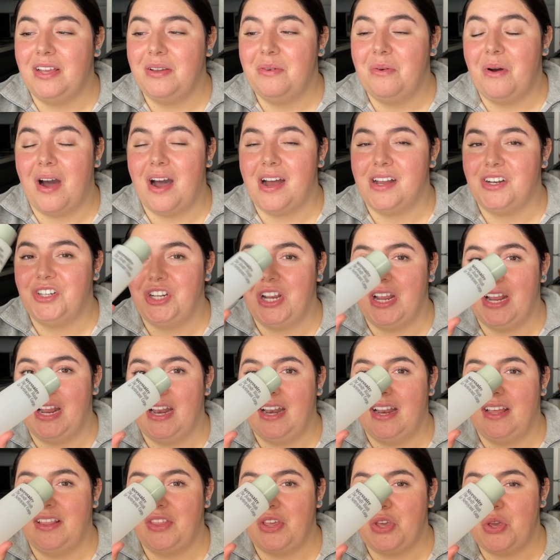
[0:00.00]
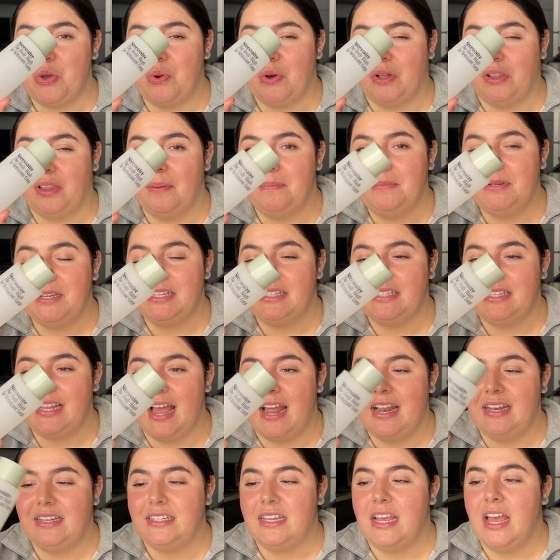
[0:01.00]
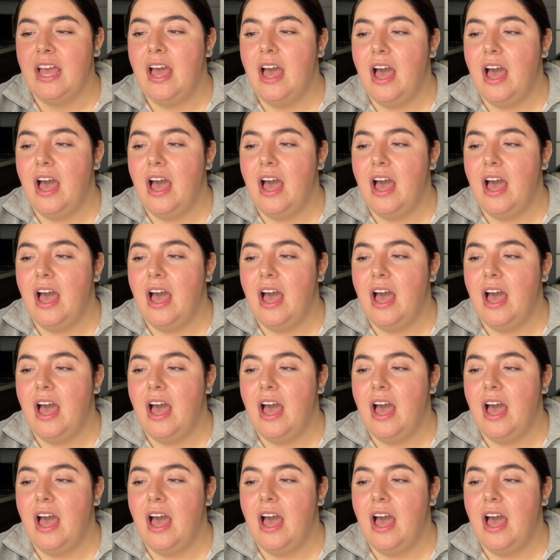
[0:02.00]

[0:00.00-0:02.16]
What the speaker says: Wash in the Eucalyptus scent.